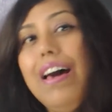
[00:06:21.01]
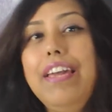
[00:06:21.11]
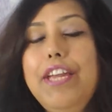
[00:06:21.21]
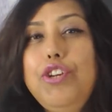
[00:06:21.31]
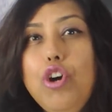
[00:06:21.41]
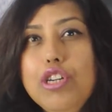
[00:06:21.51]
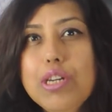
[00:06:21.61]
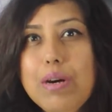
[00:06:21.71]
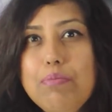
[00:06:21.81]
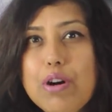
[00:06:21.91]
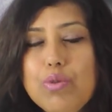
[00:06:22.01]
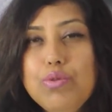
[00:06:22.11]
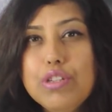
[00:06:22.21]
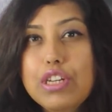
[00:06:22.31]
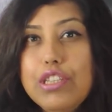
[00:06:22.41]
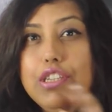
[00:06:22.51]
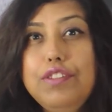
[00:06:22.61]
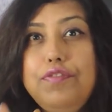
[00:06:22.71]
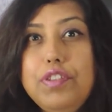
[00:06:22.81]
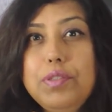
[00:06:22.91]
And he talked about the
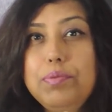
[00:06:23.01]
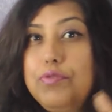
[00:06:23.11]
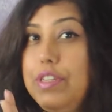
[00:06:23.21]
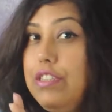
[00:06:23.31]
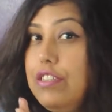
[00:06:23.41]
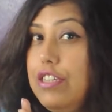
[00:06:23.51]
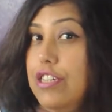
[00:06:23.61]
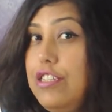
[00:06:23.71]
difference between the